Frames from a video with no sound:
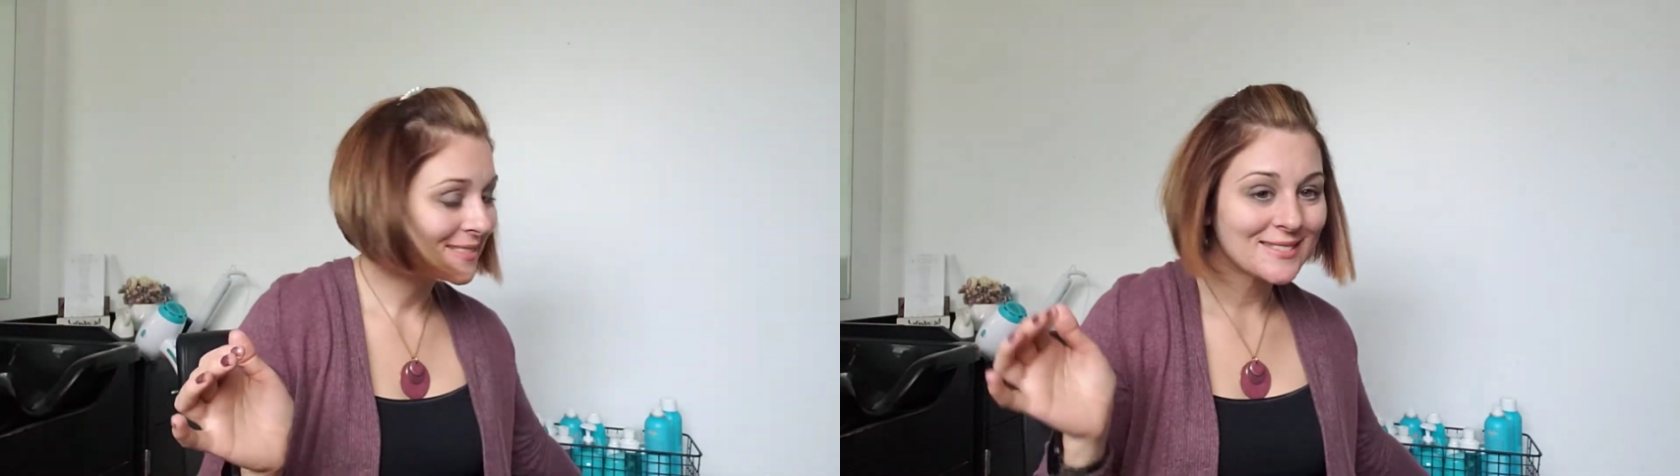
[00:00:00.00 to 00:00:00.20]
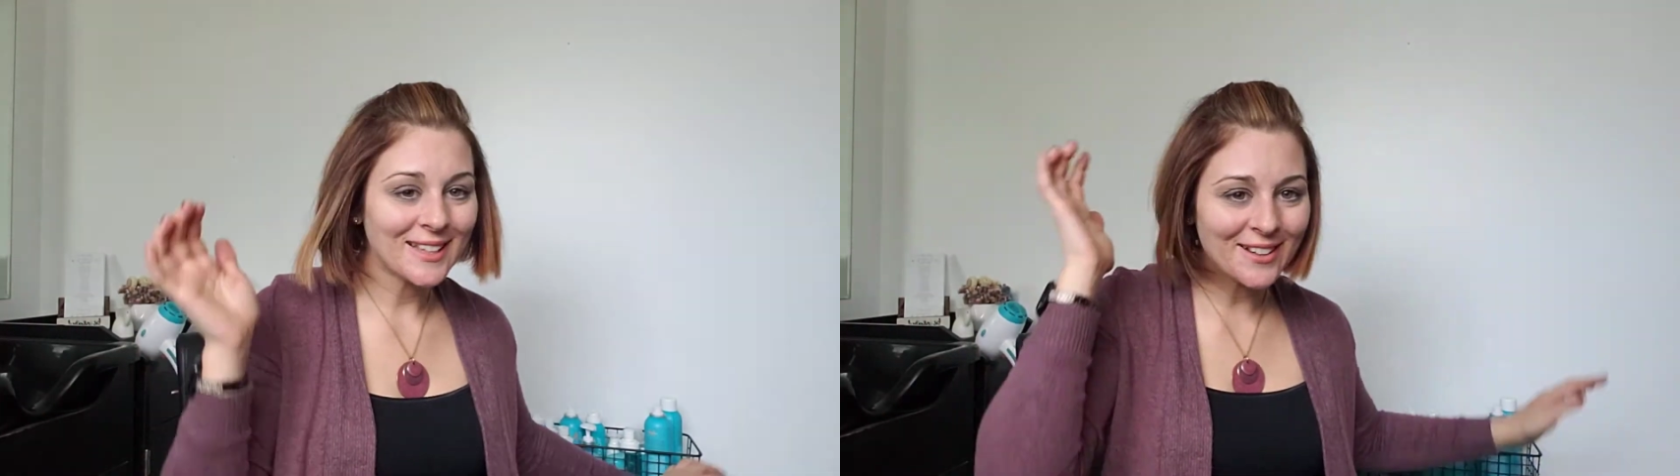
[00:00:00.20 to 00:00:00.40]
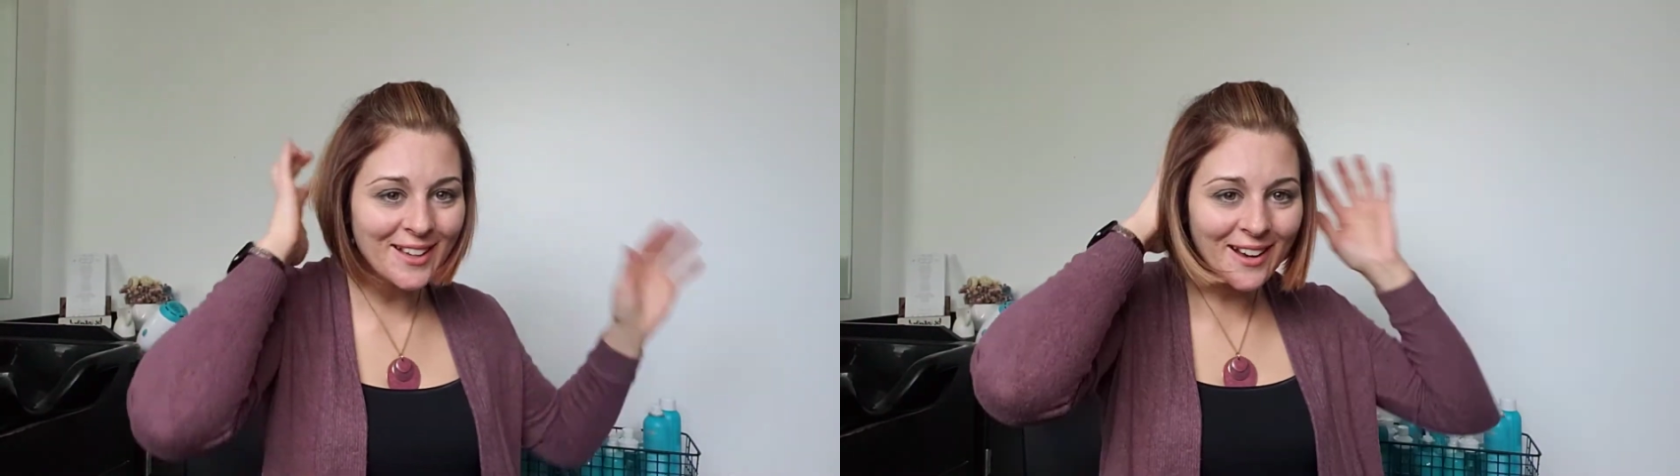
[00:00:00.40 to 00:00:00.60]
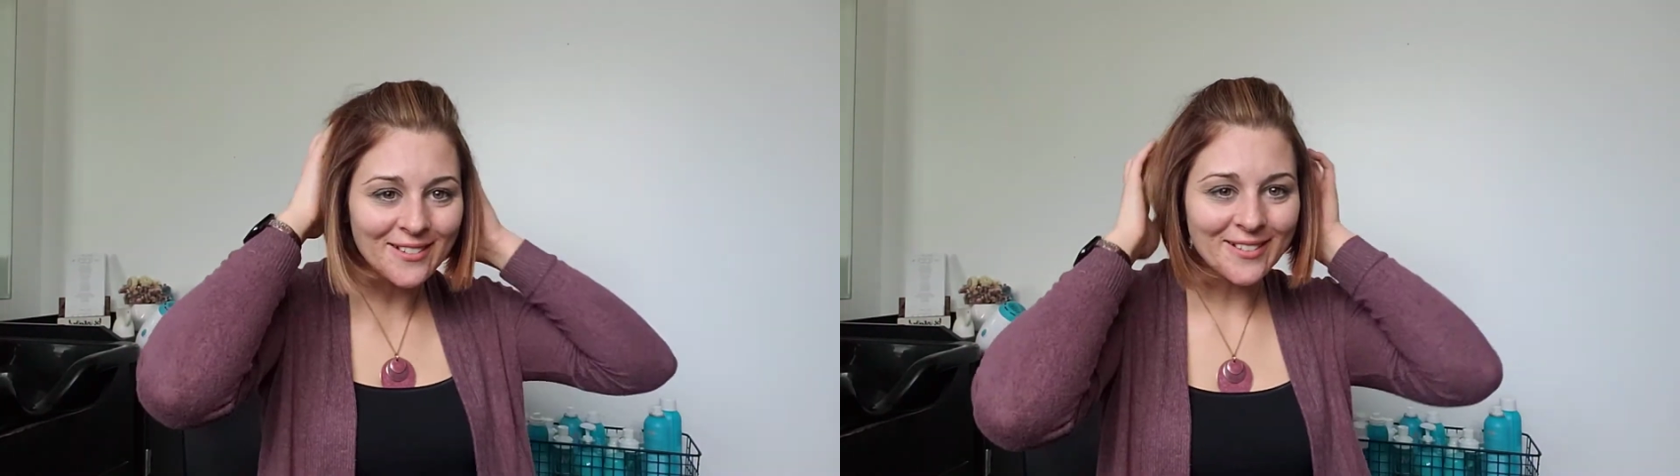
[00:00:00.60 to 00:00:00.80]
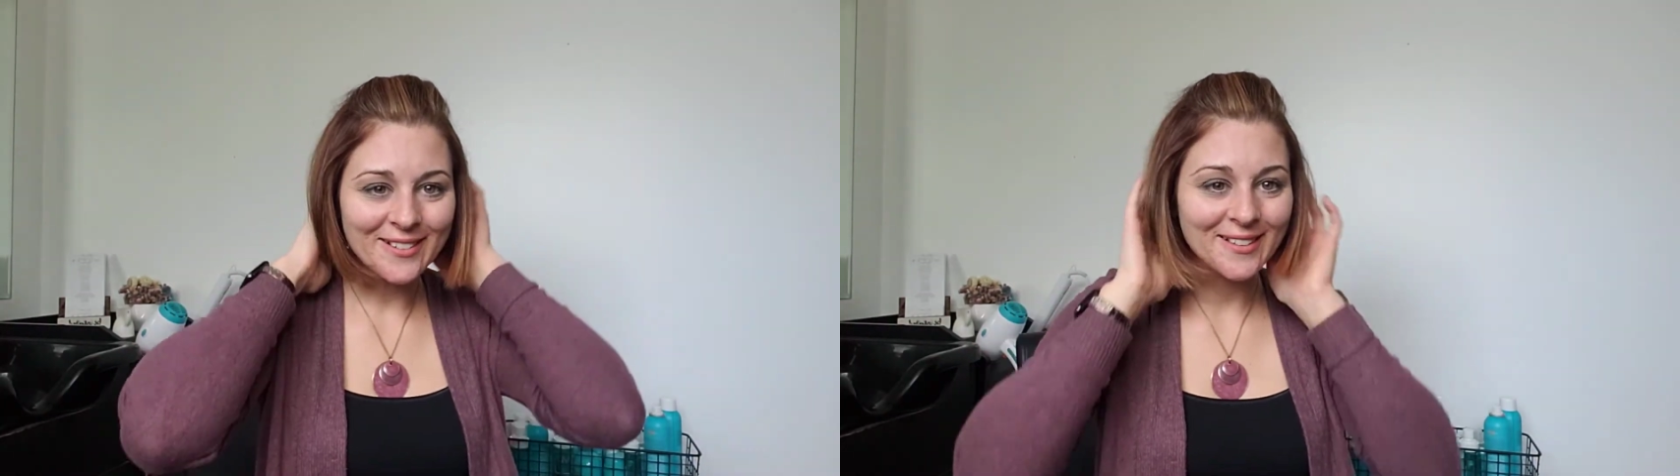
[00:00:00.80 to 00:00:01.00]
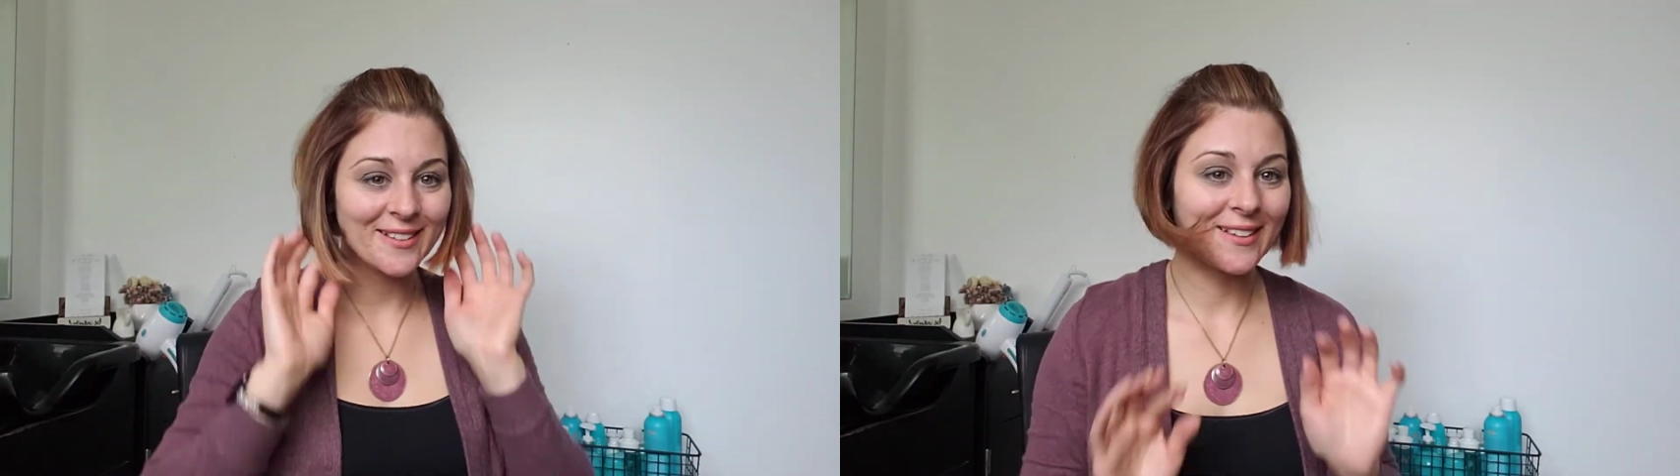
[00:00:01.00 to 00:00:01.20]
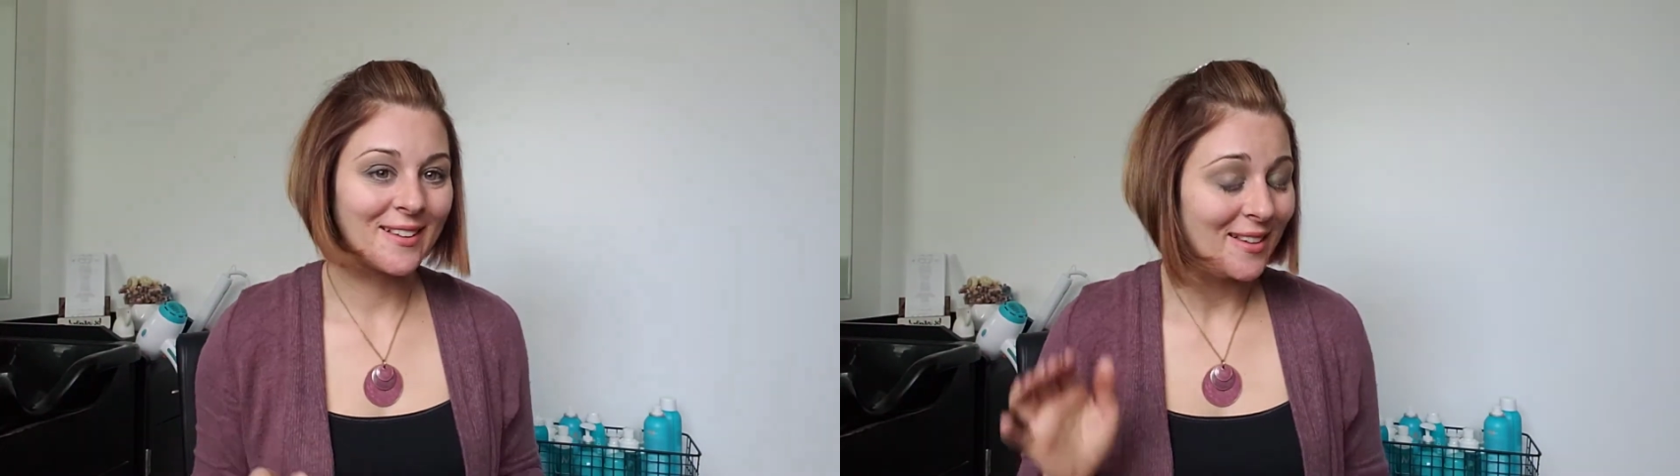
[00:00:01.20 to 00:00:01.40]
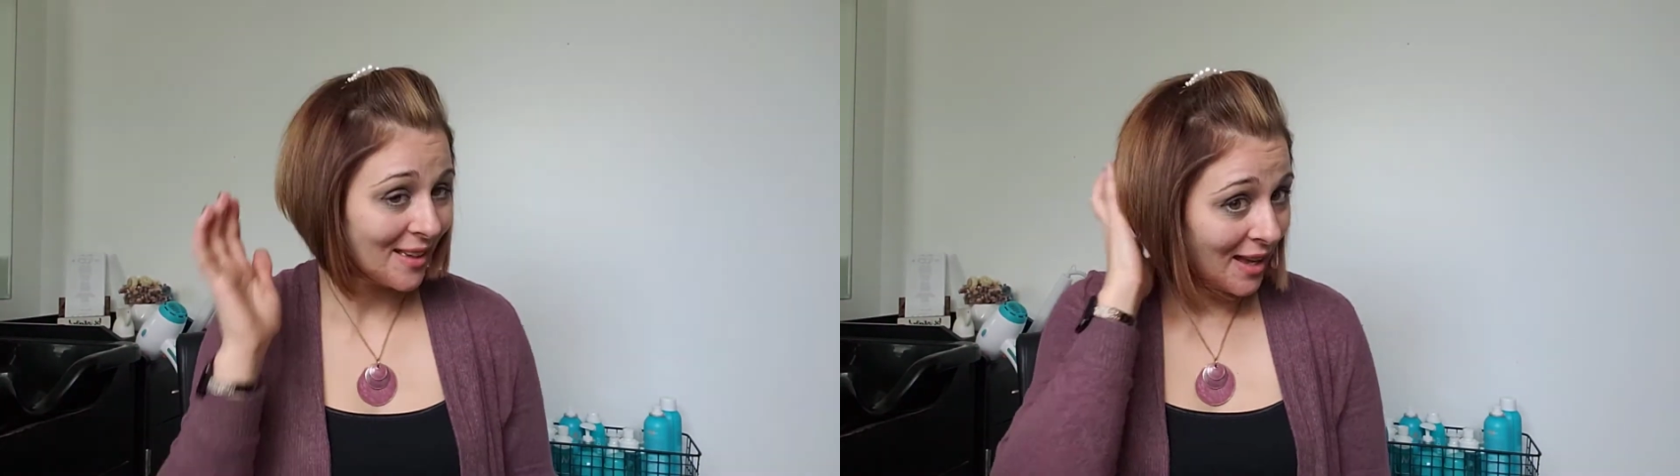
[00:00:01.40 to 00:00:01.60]
There you go.
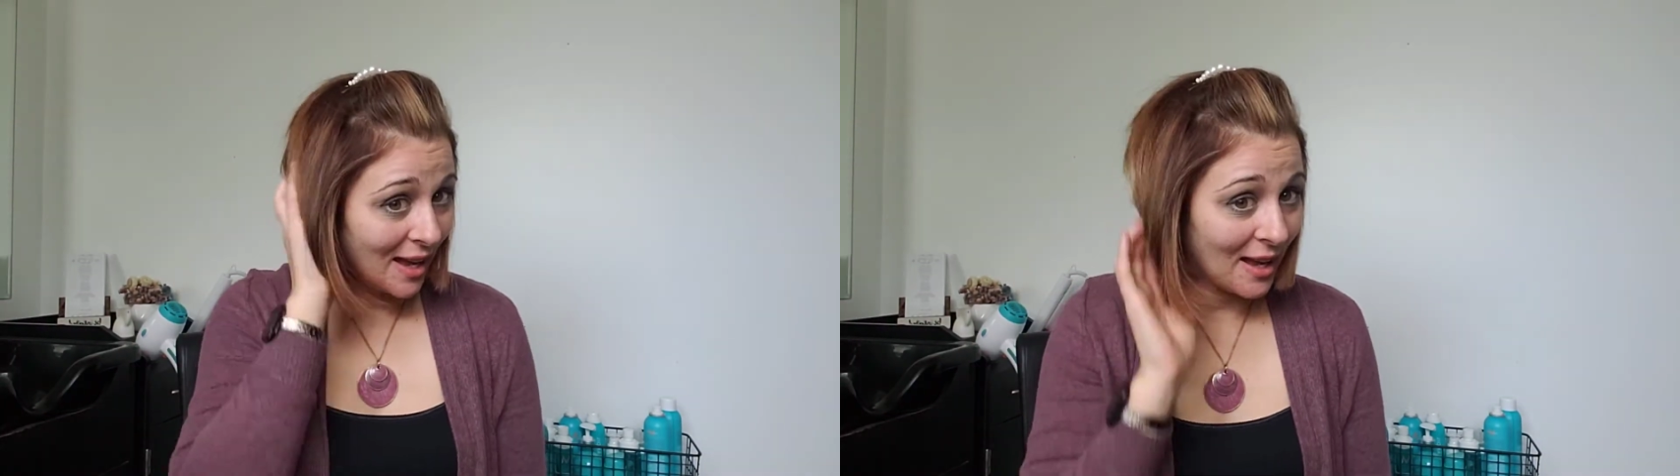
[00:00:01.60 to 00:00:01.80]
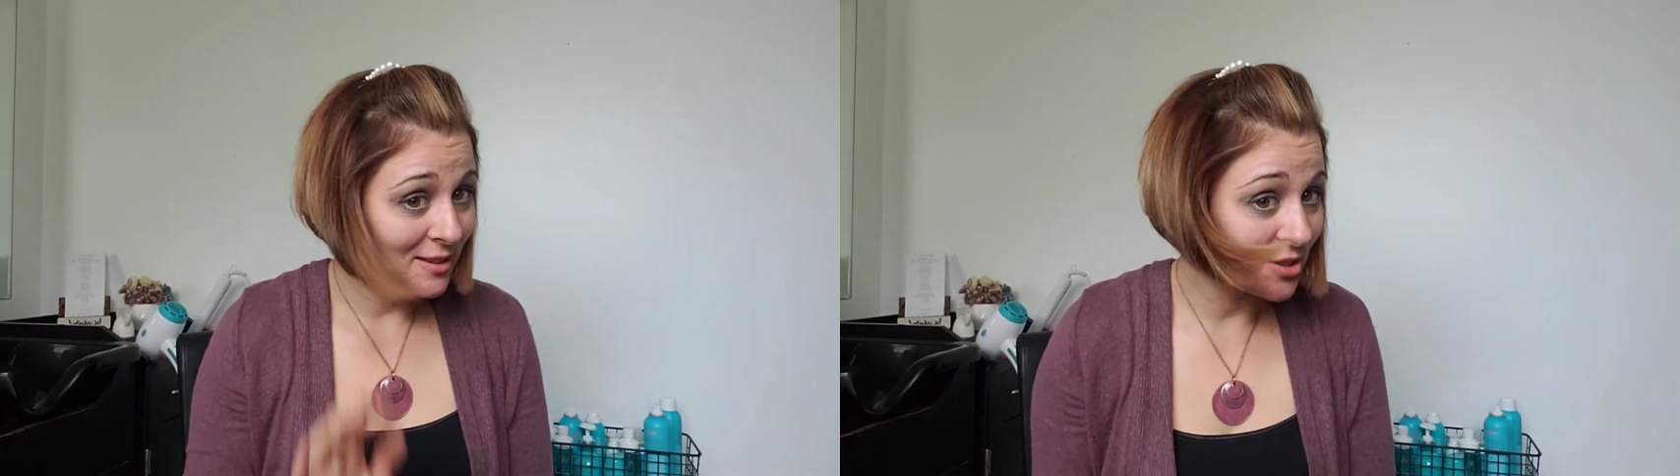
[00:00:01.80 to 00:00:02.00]
And